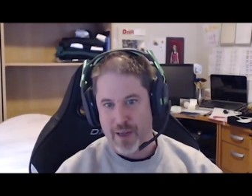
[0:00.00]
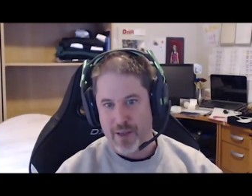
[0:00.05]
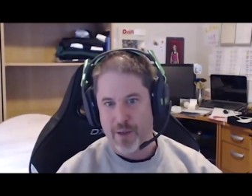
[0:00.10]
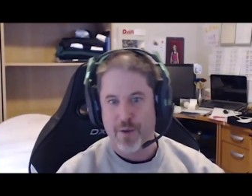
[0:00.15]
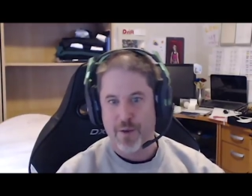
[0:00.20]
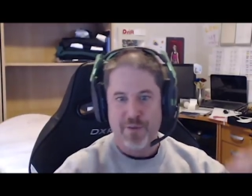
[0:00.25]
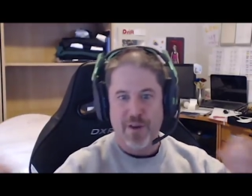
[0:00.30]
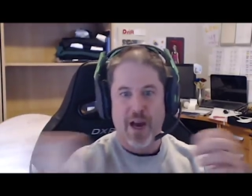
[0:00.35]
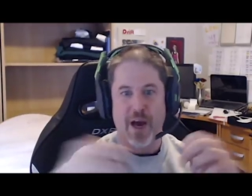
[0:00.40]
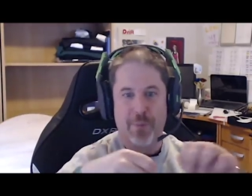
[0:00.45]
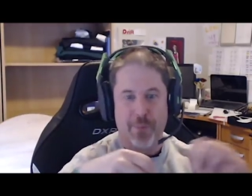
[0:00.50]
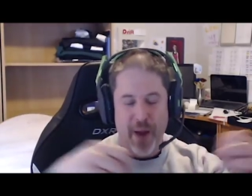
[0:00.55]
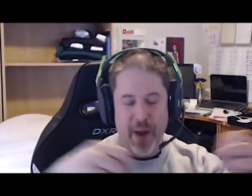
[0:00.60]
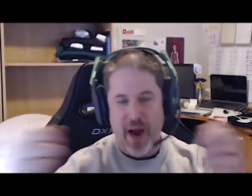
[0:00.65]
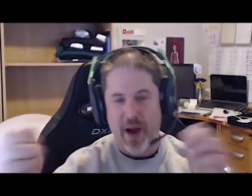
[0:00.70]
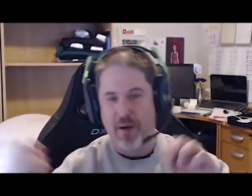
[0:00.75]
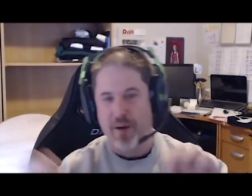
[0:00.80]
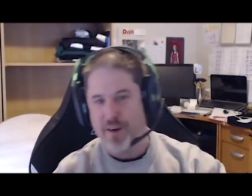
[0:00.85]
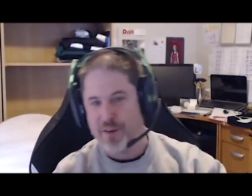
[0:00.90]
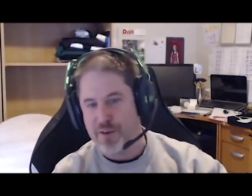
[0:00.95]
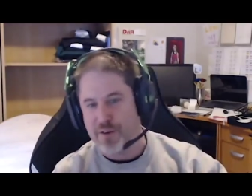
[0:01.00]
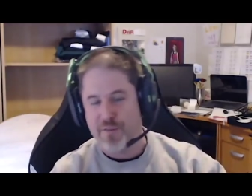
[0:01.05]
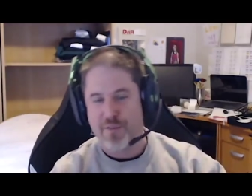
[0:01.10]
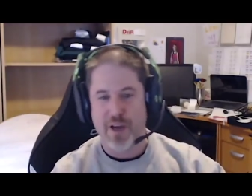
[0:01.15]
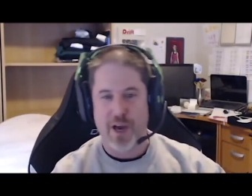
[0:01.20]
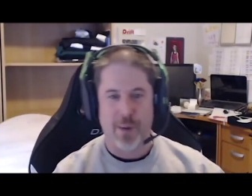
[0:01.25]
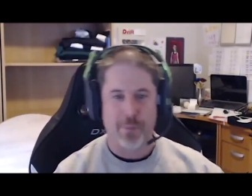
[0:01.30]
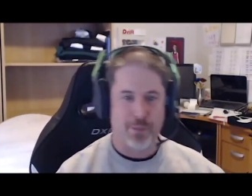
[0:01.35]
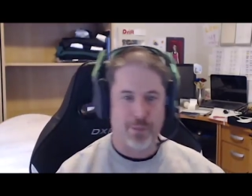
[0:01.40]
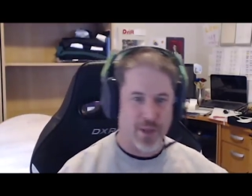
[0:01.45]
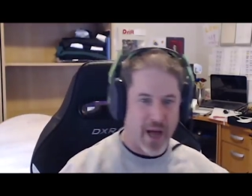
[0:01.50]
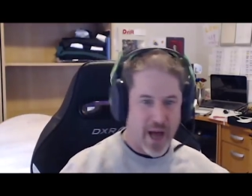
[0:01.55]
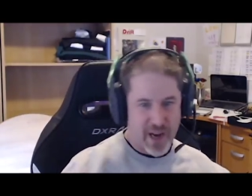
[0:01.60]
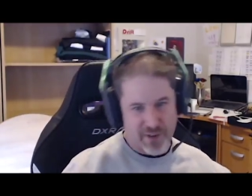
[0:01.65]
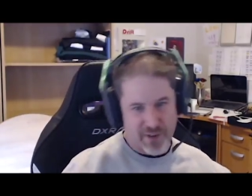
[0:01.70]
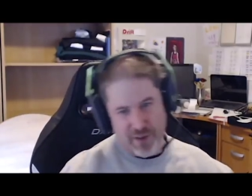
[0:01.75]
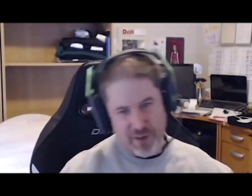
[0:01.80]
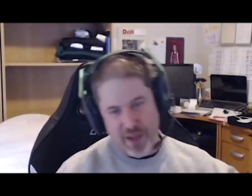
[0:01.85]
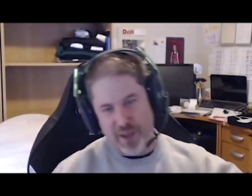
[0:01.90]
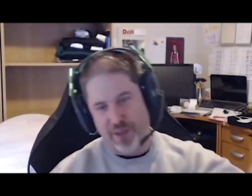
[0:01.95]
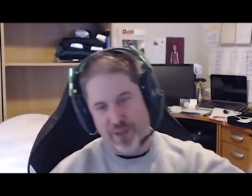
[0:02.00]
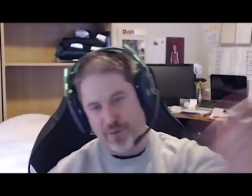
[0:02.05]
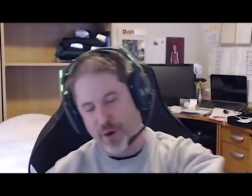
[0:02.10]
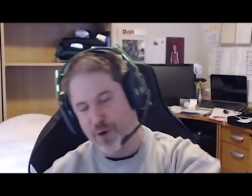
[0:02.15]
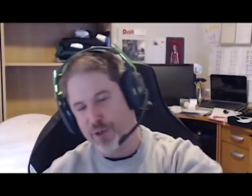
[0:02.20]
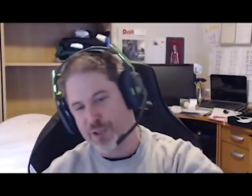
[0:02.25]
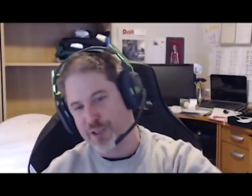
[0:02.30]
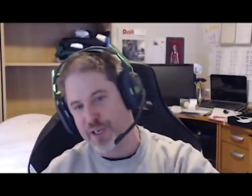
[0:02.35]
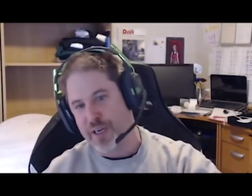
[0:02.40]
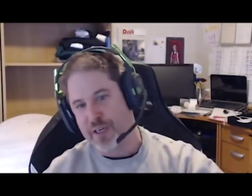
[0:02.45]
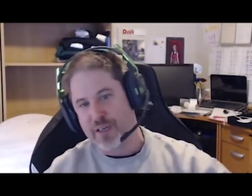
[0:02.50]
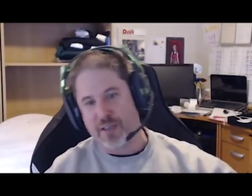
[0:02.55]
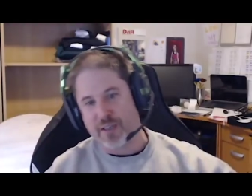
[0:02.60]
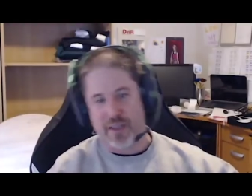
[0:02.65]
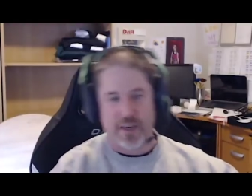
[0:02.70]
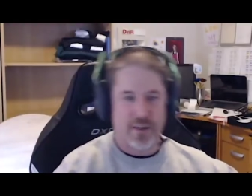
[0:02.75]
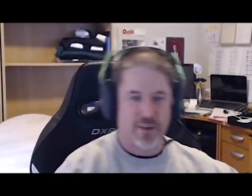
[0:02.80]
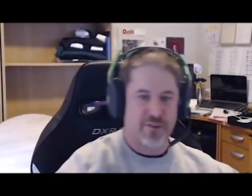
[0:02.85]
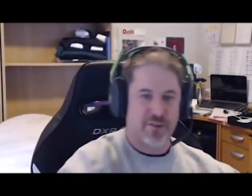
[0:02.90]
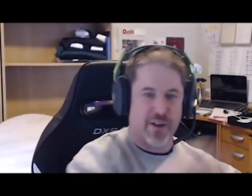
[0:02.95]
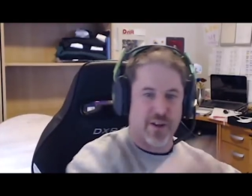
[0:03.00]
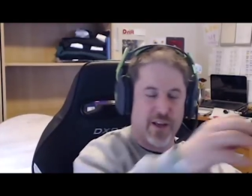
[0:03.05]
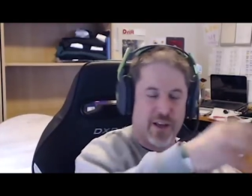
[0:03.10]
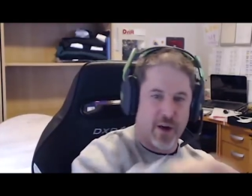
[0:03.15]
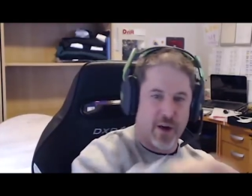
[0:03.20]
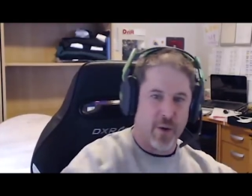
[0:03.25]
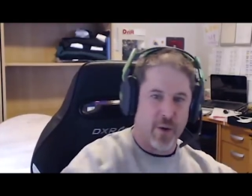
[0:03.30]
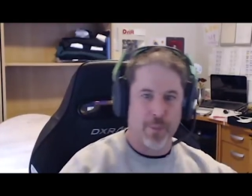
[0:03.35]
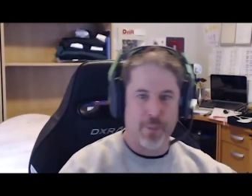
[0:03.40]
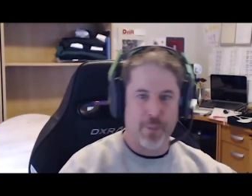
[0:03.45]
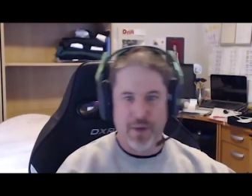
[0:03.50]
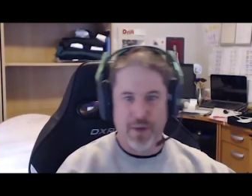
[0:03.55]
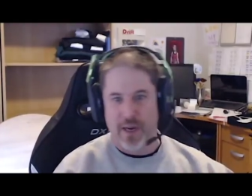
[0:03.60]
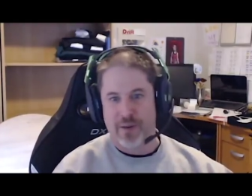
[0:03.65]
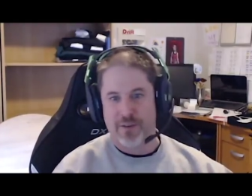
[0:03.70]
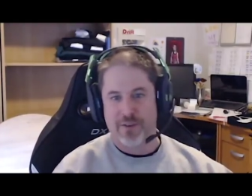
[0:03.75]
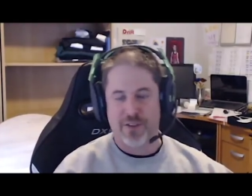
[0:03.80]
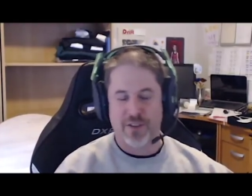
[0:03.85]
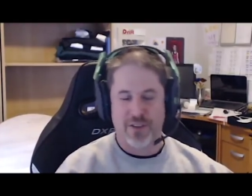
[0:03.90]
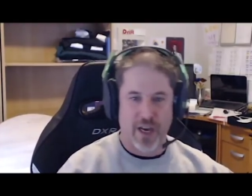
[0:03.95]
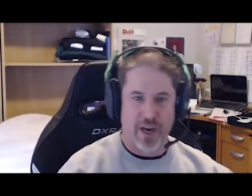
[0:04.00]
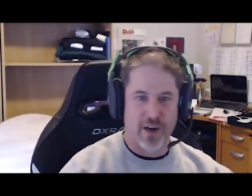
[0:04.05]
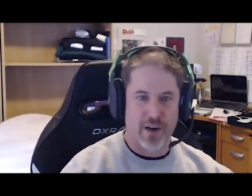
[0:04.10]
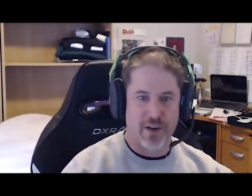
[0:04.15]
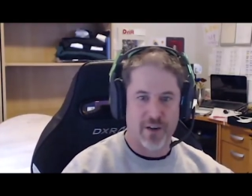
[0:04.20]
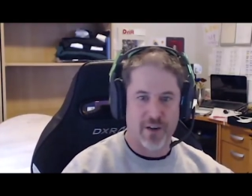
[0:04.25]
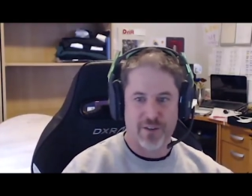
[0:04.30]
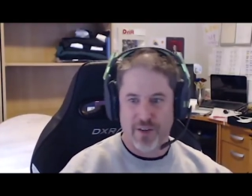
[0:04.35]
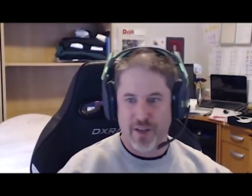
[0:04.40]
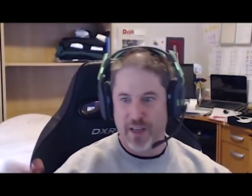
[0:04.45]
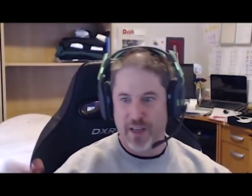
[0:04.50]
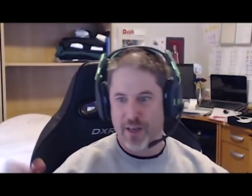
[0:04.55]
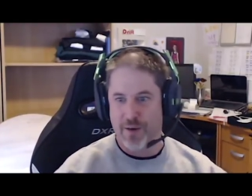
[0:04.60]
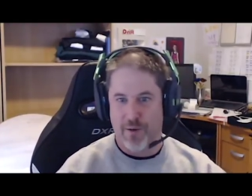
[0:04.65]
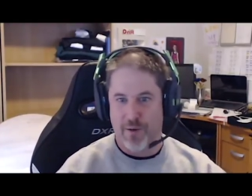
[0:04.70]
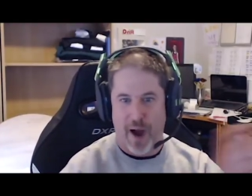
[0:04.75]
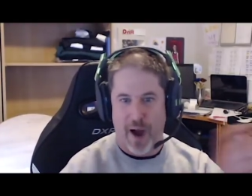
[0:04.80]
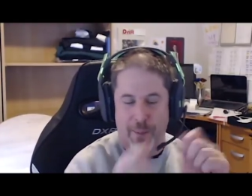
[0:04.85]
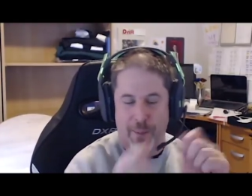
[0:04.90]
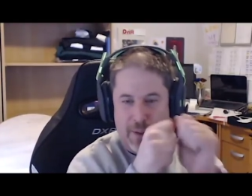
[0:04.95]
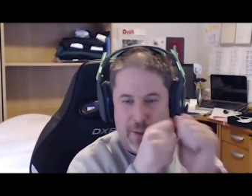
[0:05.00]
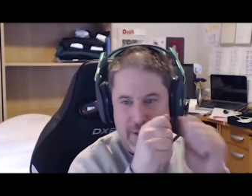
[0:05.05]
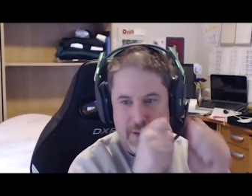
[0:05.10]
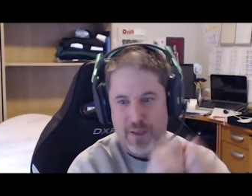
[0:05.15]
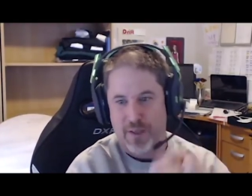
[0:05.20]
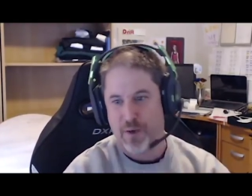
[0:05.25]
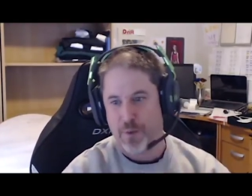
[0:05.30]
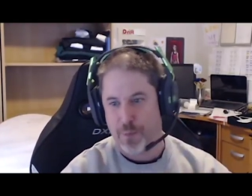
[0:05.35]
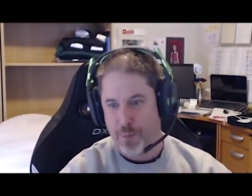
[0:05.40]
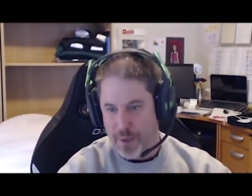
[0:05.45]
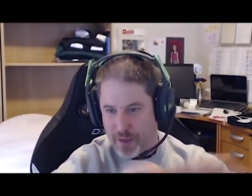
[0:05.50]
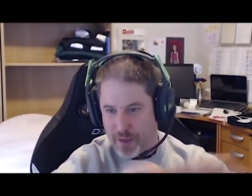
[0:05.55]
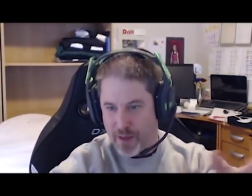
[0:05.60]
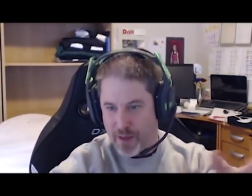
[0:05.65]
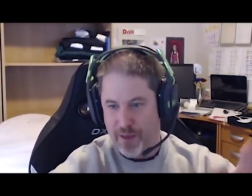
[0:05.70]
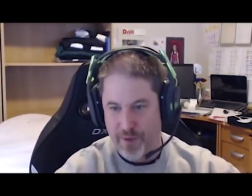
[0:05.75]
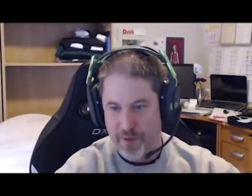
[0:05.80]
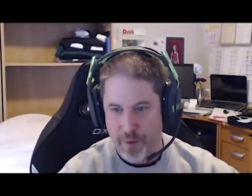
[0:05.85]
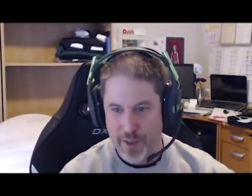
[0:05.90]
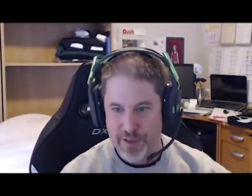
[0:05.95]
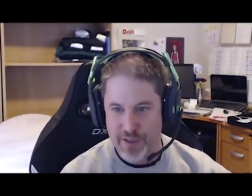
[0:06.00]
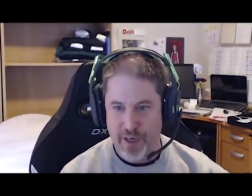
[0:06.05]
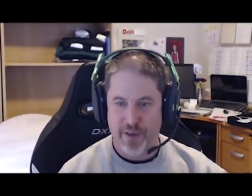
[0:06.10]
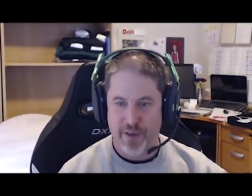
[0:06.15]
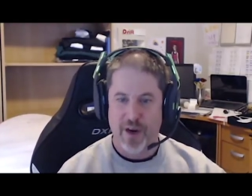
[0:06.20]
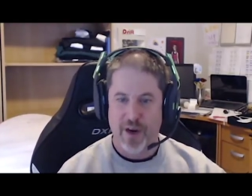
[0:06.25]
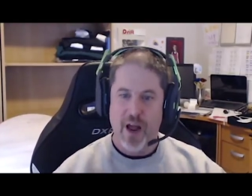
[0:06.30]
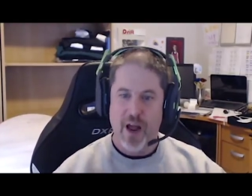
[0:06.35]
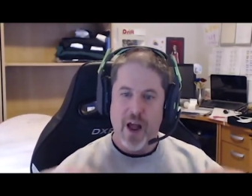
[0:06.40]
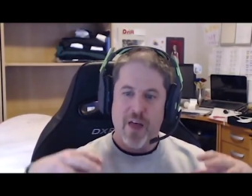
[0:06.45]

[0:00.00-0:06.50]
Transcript: You've got parries, you've got blocks. They throw chandeliers, they go up and down stairs, they grapple a little bit, they throw each other.